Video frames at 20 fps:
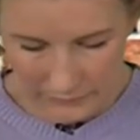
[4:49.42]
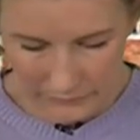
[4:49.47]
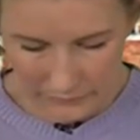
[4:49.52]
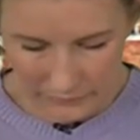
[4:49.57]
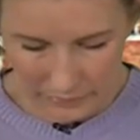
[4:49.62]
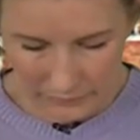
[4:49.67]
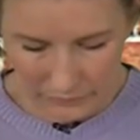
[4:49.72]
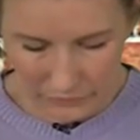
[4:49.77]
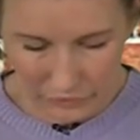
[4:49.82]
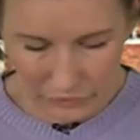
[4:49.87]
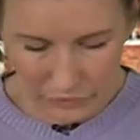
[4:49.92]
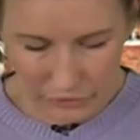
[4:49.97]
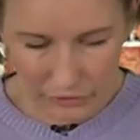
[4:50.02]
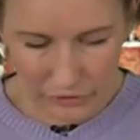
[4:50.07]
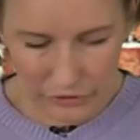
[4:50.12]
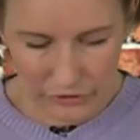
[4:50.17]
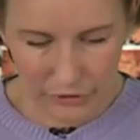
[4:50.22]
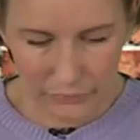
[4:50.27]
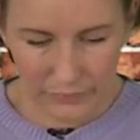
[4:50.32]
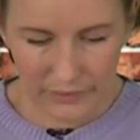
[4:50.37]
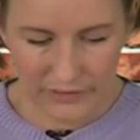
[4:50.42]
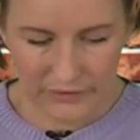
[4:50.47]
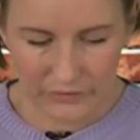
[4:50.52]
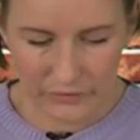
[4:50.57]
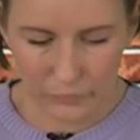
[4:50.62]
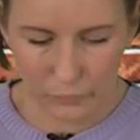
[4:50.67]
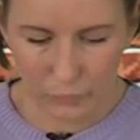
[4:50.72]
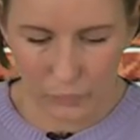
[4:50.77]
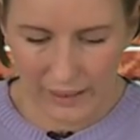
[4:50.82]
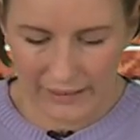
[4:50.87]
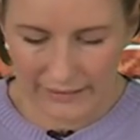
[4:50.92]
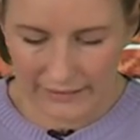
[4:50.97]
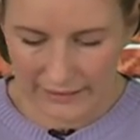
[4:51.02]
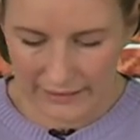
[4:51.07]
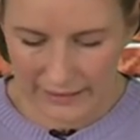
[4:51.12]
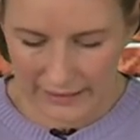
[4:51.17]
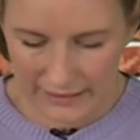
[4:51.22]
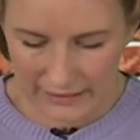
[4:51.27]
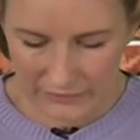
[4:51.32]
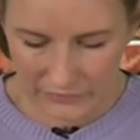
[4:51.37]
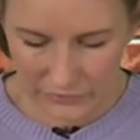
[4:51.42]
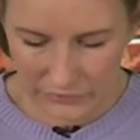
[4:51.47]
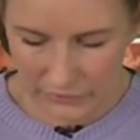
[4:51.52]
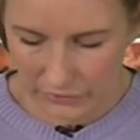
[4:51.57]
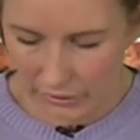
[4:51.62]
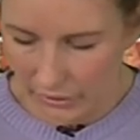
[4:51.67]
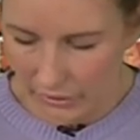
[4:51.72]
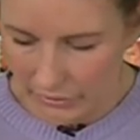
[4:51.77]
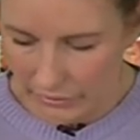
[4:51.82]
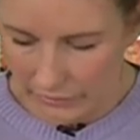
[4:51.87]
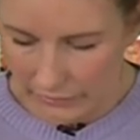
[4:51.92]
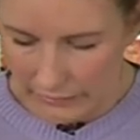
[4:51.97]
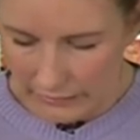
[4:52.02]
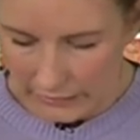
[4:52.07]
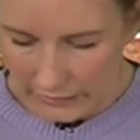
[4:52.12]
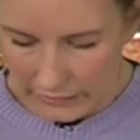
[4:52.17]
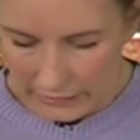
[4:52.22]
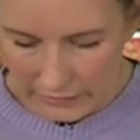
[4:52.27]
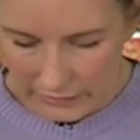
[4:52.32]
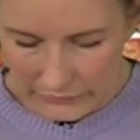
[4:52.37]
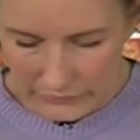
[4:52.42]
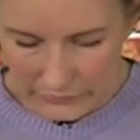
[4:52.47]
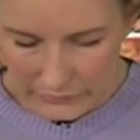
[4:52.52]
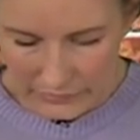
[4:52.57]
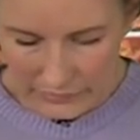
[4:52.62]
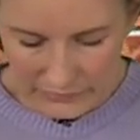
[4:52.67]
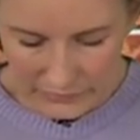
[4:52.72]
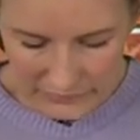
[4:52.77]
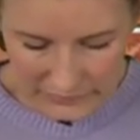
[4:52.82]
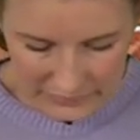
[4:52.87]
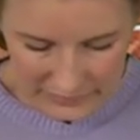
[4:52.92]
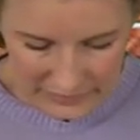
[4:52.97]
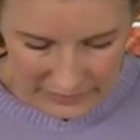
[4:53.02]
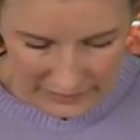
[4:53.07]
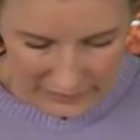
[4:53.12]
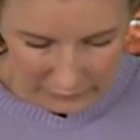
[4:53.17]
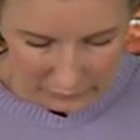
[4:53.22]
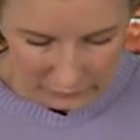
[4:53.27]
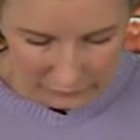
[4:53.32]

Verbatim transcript: So I'm just going to do it in some white cardstock, so you can see how